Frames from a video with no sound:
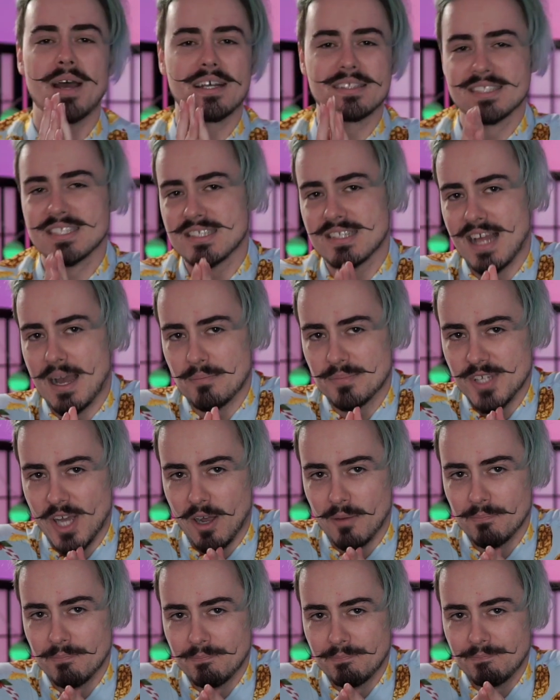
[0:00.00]
about this
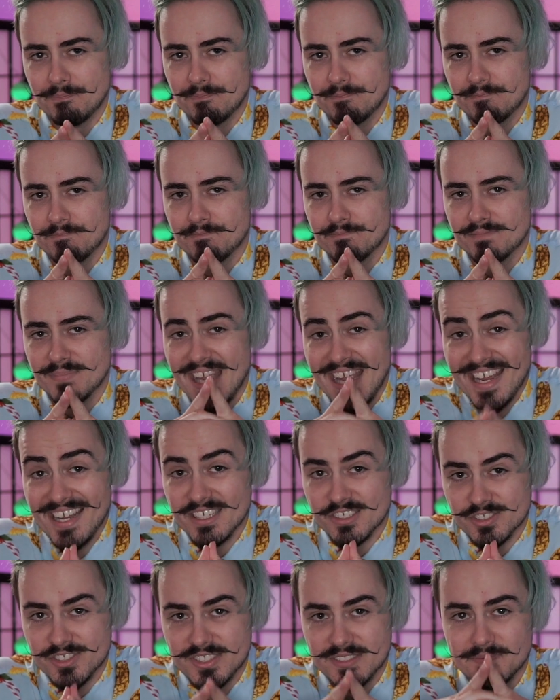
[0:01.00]
laptop
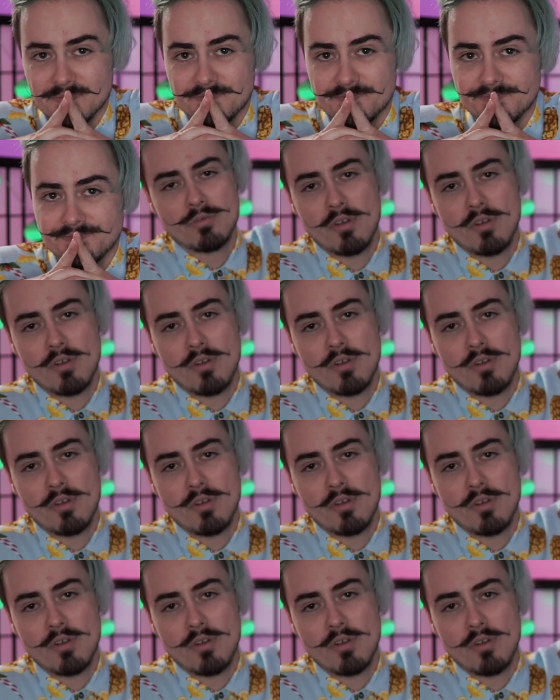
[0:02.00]
is